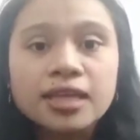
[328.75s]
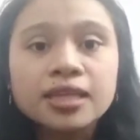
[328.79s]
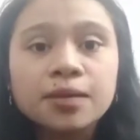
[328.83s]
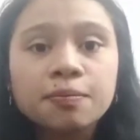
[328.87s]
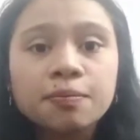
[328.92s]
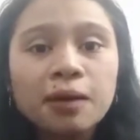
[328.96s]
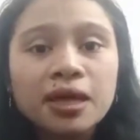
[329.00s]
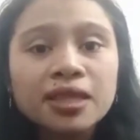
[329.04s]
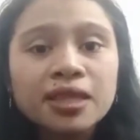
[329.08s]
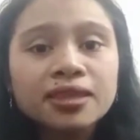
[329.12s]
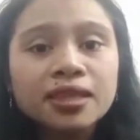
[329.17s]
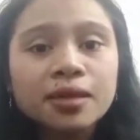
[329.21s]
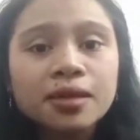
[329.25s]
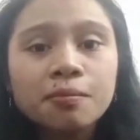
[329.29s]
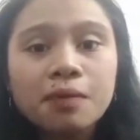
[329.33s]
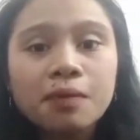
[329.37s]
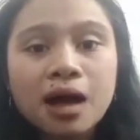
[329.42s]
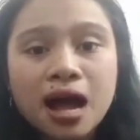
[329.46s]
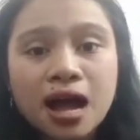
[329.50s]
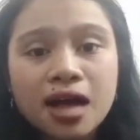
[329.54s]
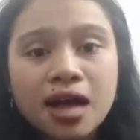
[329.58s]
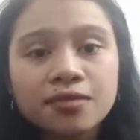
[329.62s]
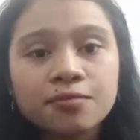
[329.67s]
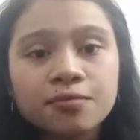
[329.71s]
The
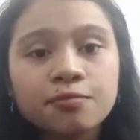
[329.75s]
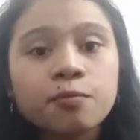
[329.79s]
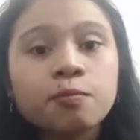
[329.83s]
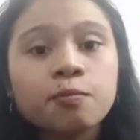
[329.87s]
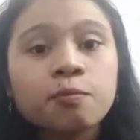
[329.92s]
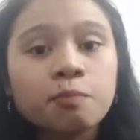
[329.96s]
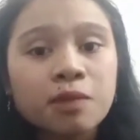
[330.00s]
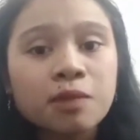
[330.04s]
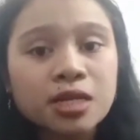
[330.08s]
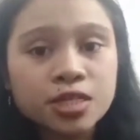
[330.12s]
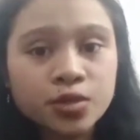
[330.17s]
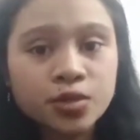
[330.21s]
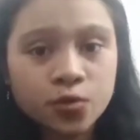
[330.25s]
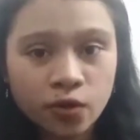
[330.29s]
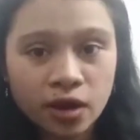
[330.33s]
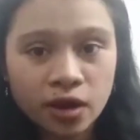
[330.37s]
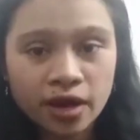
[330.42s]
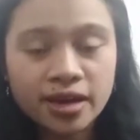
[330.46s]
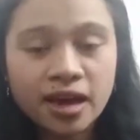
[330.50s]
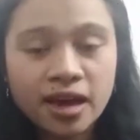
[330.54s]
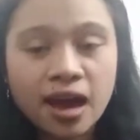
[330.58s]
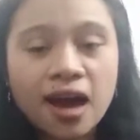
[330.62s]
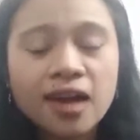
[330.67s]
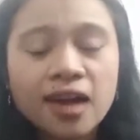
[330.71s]
Pantabangan
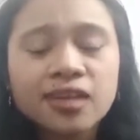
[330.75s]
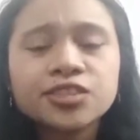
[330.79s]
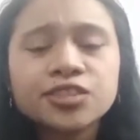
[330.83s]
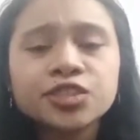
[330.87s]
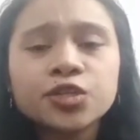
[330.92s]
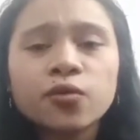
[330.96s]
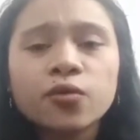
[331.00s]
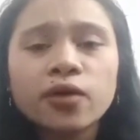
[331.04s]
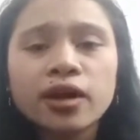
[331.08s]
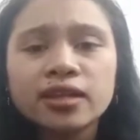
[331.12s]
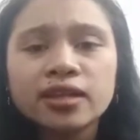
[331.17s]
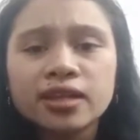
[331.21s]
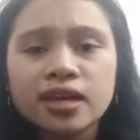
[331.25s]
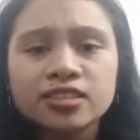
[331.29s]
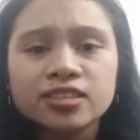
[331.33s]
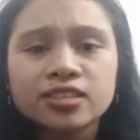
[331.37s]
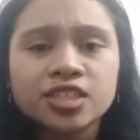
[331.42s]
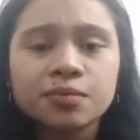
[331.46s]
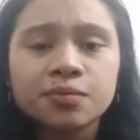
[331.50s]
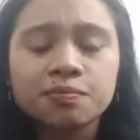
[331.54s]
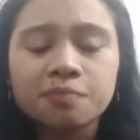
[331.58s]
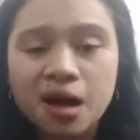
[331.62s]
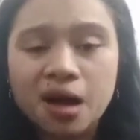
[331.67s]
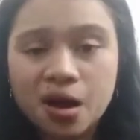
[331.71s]
Masiway
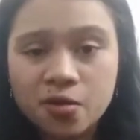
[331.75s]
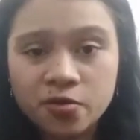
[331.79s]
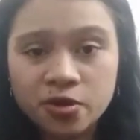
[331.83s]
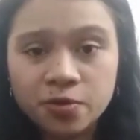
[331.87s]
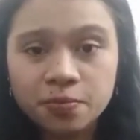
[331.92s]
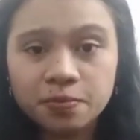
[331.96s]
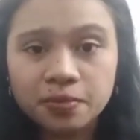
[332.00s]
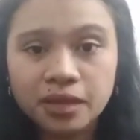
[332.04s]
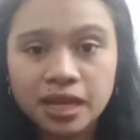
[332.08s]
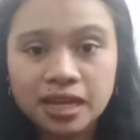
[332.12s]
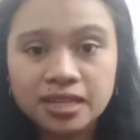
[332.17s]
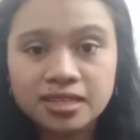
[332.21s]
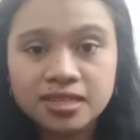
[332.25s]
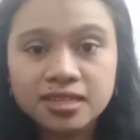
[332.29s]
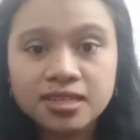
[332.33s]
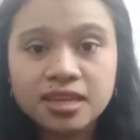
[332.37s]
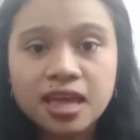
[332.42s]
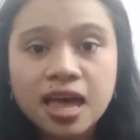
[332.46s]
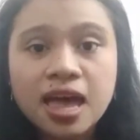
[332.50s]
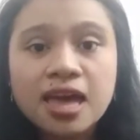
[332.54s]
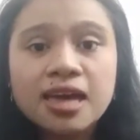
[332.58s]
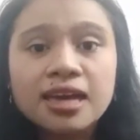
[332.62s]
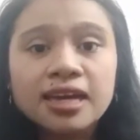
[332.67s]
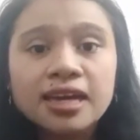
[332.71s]
hydroelectric power
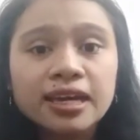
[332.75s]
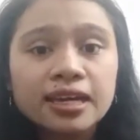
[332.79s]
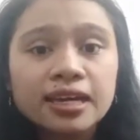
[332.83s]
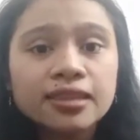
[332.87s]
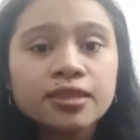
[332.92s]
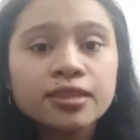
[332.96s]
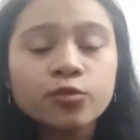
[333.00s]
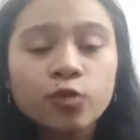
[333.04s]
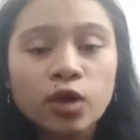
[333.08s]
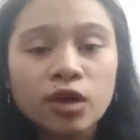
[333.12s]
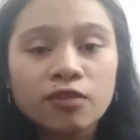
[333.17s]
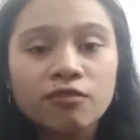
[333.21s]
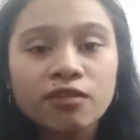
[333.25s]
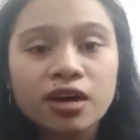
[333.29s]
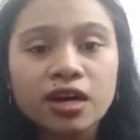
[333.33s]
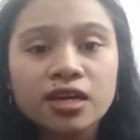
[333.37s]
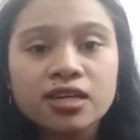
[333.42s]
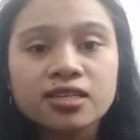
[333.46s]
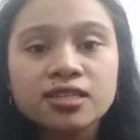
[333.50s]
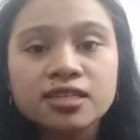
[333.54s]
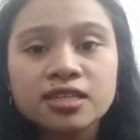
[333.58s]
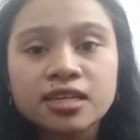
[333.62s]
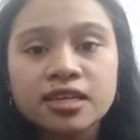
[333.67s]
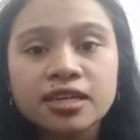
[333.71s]
plants in Nueva
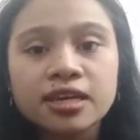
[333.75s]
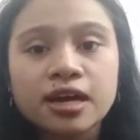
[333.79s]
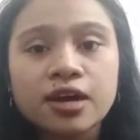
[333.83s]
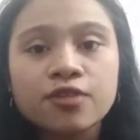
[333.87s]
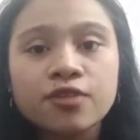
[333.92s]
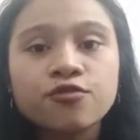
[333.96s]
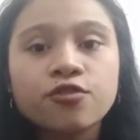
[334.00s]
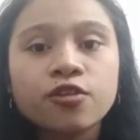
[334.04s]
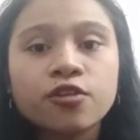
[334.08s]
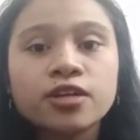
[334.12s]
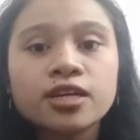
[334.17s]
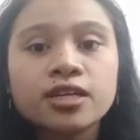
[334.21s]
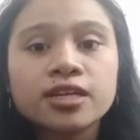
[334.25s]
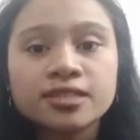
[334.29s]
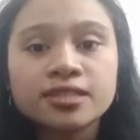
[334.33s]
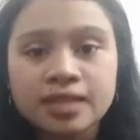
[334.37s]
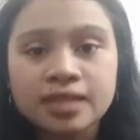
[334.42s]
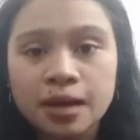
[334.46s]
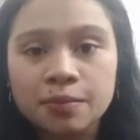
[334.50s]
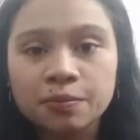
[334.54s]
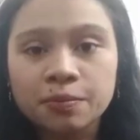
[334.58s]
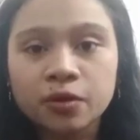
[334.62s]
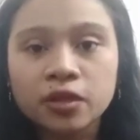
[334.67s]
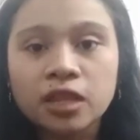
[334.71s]
Ecija, for
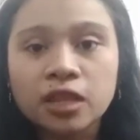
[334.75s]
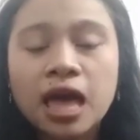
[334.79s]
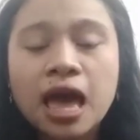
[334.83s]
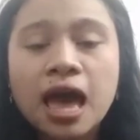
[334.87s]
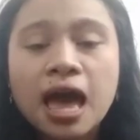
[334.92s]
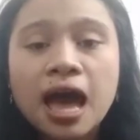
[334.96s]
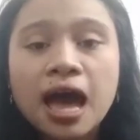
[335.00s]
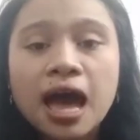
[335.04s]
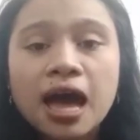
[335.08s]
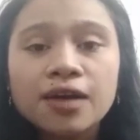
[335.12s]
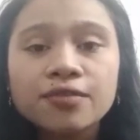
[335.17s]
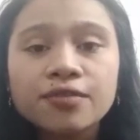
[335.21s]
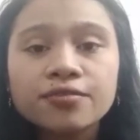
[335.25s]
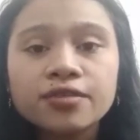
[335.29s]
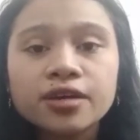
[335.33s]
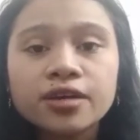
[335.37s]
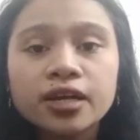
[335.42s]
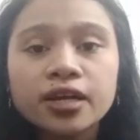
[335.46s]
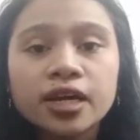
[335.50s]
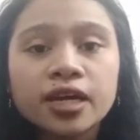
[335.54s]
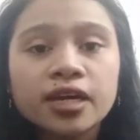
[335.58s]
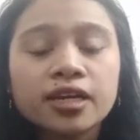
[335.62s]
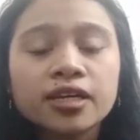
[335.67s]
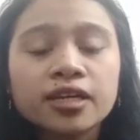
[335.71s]
example, have
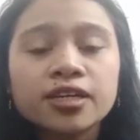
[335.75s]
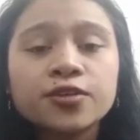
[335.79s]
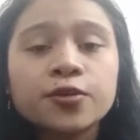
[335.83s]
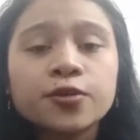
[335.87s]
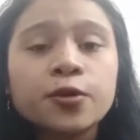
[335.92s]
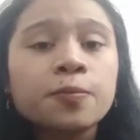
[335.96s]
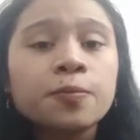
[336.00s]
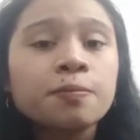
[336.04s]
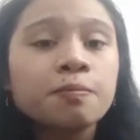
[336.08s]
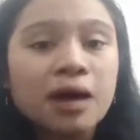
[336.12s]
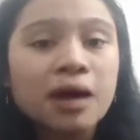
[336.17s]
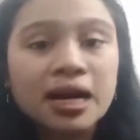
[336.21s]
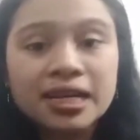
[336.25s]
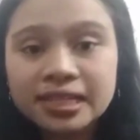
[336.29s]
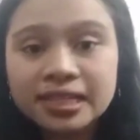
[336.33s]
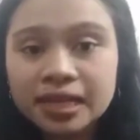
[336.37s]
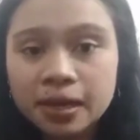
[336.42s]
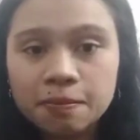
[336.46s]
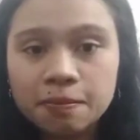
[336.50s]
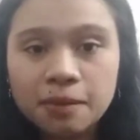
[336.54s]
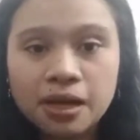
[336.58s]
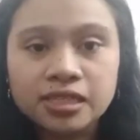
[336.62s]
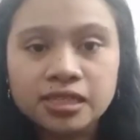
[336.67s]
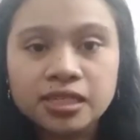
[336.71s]
a
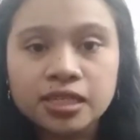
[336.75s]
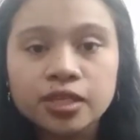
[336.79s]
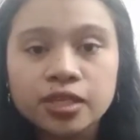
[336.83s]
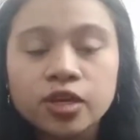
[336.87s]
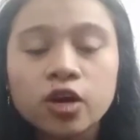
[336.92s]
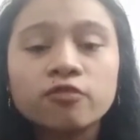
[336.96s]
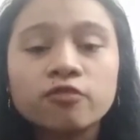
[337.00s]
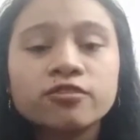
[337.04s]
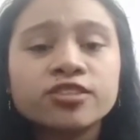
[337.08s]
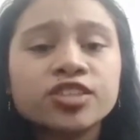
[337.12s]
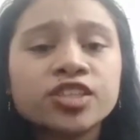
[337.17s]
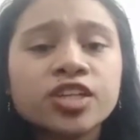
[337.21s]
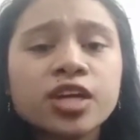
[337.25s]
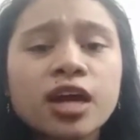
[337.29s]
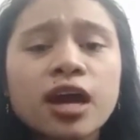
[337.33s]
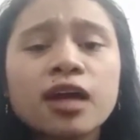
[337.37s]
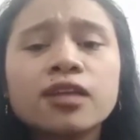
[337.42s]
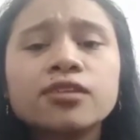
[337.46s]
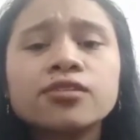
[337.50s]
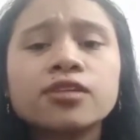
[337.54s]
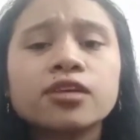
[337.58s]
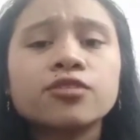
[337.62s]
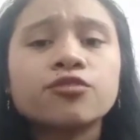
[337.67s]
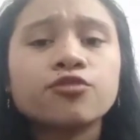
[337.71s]
combined capacity of
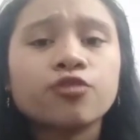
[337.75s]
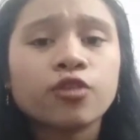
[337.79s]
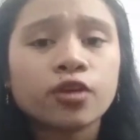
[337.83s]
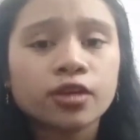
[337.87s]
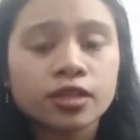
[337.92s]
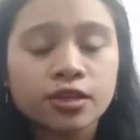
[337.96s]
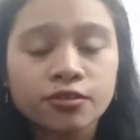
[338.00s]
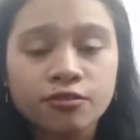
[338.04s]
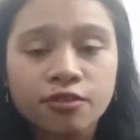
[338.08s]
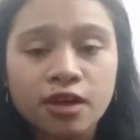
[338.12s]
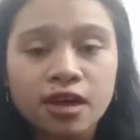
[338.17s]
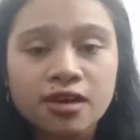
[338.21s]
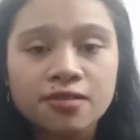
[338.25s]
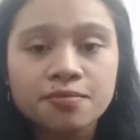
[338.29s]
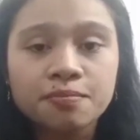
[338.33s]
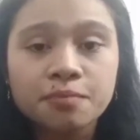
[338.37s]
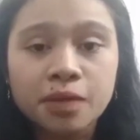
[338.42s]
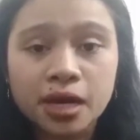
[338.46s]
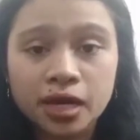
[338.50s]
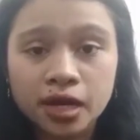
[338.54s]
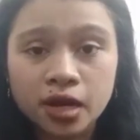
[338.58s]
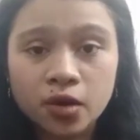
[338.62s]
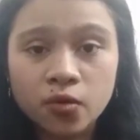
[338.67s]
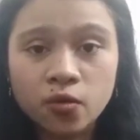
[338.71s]
345
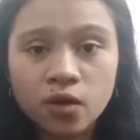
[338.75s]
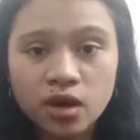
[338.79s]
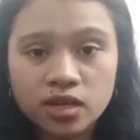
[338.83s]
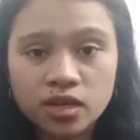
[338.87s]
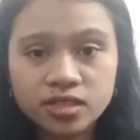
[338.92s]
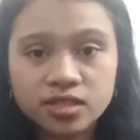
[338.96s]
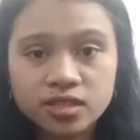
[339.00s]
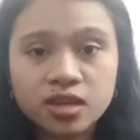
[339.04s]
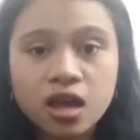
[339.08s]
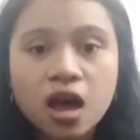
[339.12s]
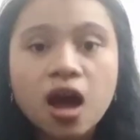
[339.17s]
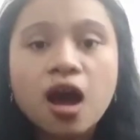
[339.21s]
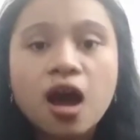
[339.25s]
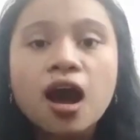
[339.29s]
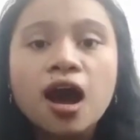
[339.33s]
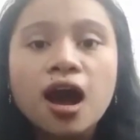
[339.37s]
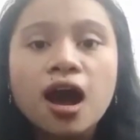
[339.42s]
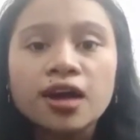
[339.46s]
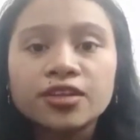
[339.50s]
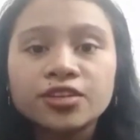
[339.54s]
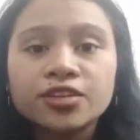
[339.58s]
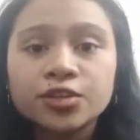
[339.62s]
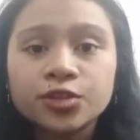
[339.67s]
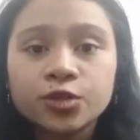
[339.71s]
megawatts.
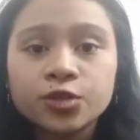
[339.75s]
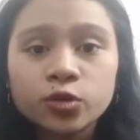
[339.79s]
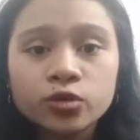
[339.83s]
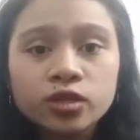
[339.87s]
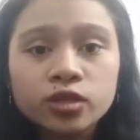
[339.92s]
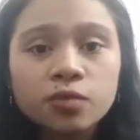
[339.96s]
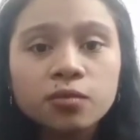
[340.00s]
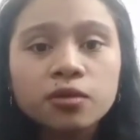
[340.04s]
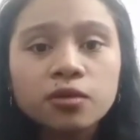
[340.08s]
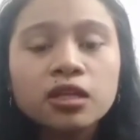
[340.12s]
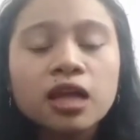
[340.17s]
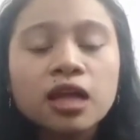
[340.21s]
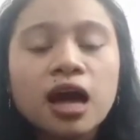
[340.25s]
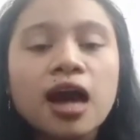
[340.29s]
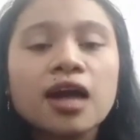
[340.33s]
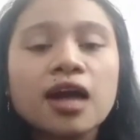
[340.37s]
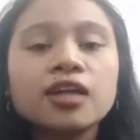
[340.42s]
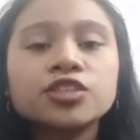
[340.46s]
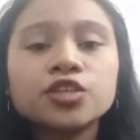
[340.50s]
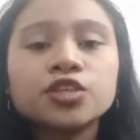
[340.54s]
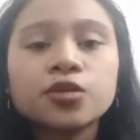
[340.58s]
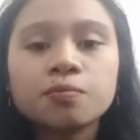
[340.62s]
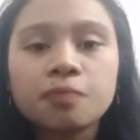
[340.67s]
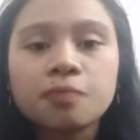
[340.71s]
Other notable
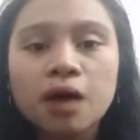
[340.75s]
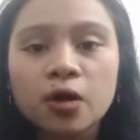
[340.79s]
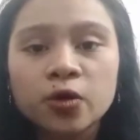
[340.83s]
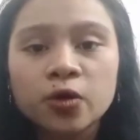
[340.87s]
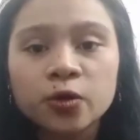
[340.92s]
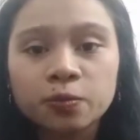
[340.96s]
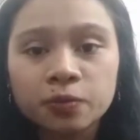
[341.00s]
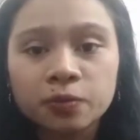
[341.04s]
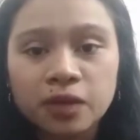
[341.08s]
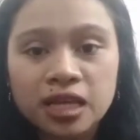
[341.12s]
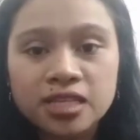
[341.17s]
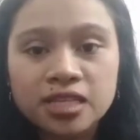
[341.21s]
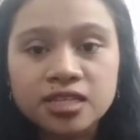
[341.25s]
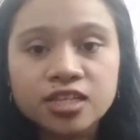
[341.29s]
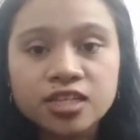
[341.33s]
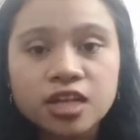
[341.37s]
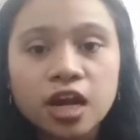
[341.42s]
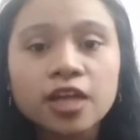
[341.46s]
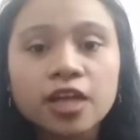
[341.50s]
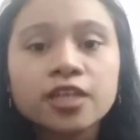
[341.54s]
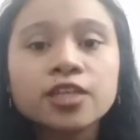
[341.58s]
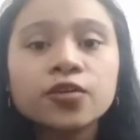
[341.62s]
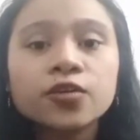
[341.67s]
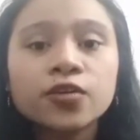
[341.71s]
hydropower plants
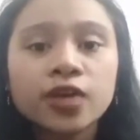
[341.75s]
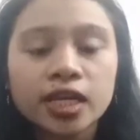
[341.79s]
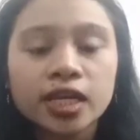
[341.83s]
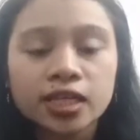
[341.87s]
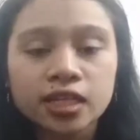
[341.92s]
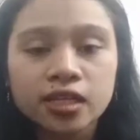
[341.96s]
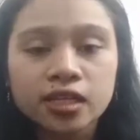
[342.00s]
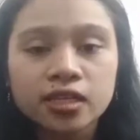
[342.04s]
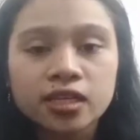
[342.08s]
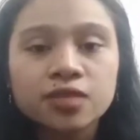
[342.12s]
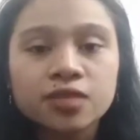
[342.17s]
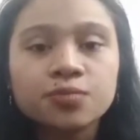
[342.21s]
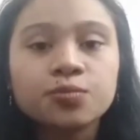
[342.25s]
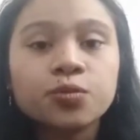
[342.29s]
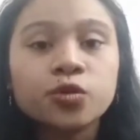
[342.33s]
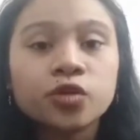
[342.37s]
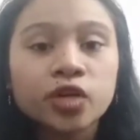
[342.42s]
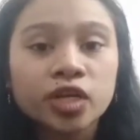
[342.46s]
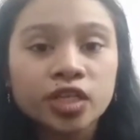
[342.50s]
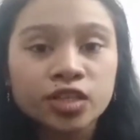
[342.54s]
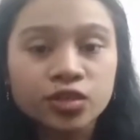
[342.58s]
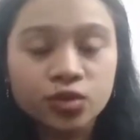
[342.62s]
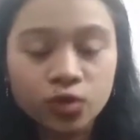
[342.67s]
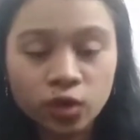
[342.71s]
are located in
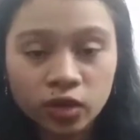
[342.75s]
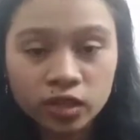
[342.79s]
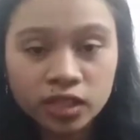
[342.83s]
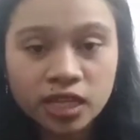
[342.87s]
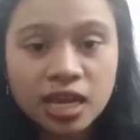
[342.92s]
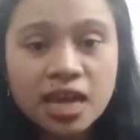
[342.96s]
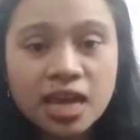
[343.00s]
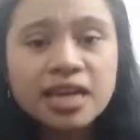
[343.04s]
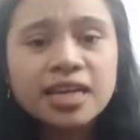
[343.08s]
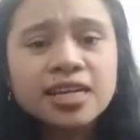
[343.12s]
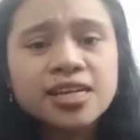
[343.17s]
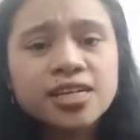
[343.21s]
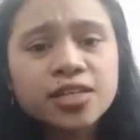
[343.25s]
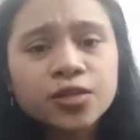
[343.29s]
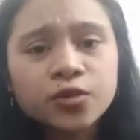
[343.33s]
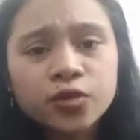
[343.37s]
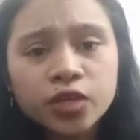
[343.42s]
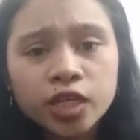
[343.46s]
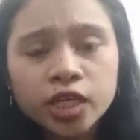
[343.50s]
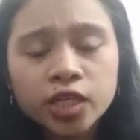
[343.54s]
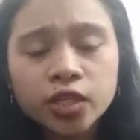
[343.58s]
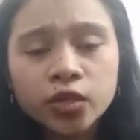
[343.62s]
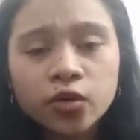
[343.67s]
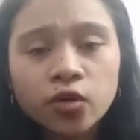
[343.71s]
Bukidnon,
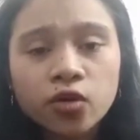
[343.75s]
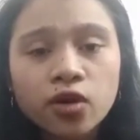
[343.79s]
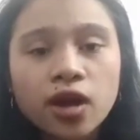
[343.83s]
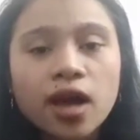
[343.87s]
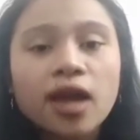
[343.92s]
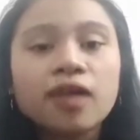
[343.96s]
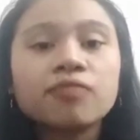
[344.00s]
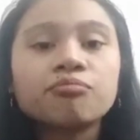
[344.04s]
Iloilo,